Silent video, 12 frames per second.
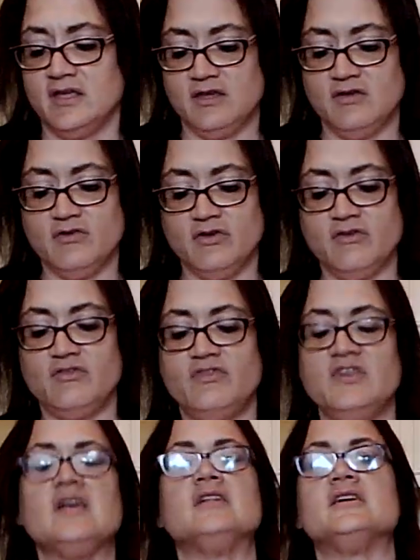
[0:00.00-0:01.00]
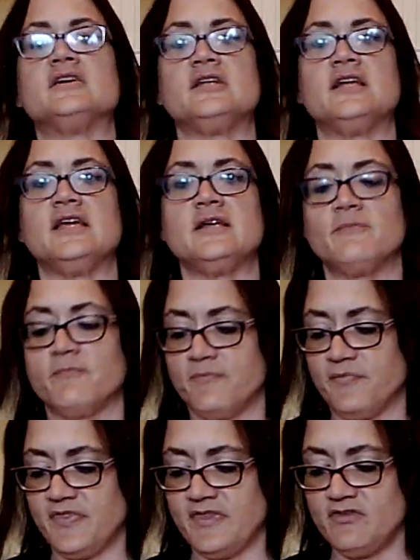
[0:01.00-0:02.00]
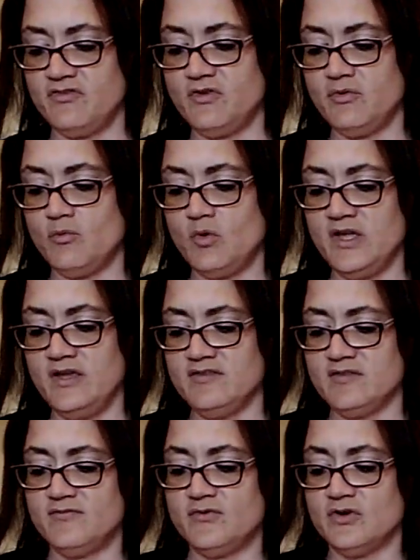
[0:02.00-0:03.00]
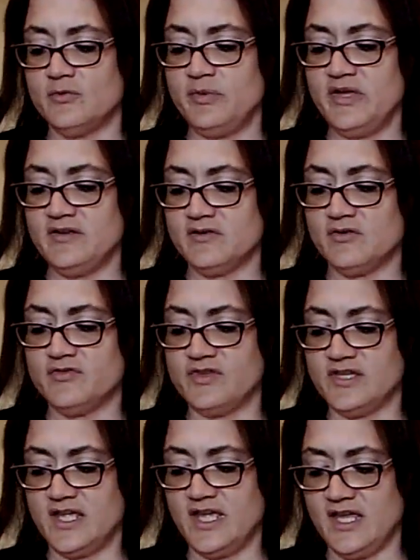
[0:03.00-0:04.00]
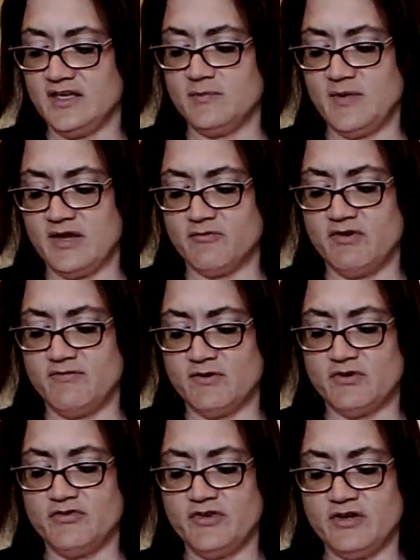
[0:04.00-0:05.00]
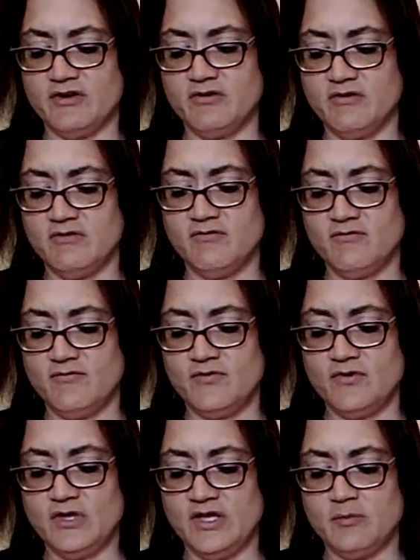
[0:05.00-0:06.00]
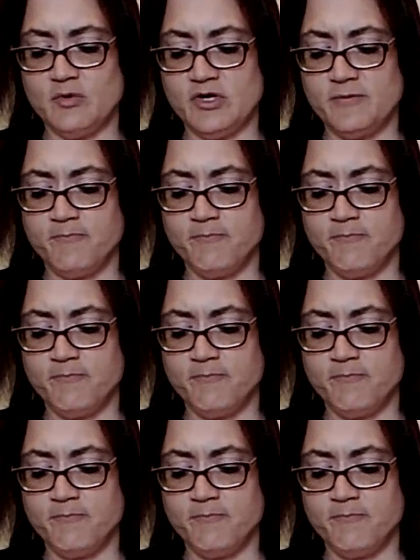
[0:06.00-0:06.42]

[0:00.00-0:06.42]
You see clearly. So why is the Four of Pentacles and the Hanged Man reversed here for Libra?